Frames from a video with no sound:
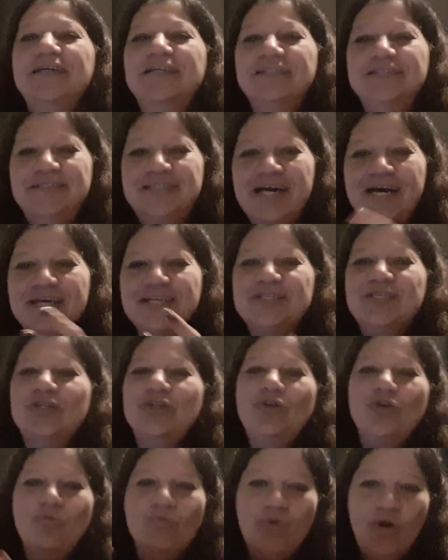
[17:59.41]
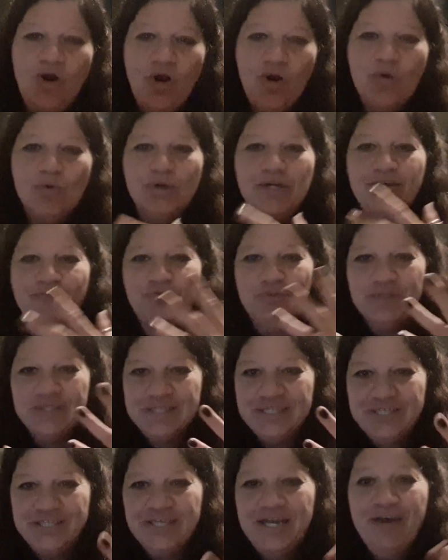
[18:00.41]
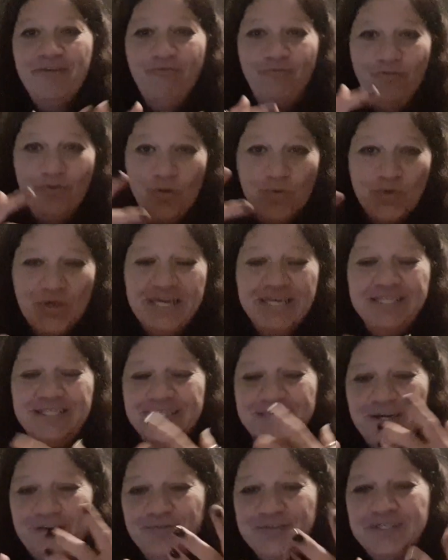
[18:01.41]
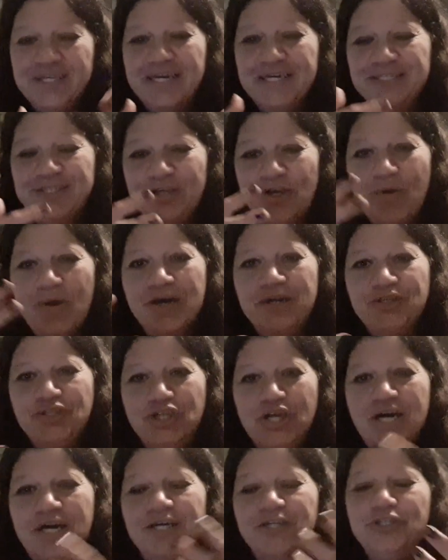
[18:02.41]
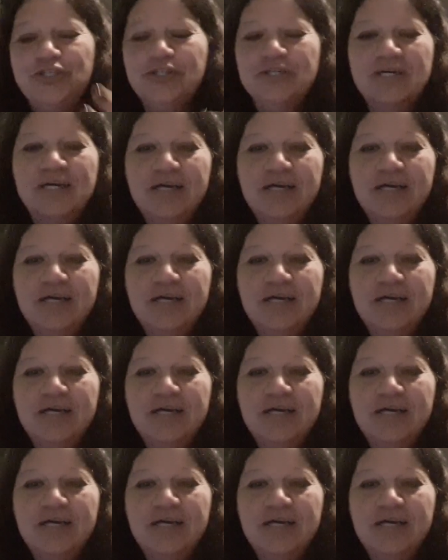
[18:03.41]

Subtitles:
It takes a little while and all the kids' stuff starts to go out of charge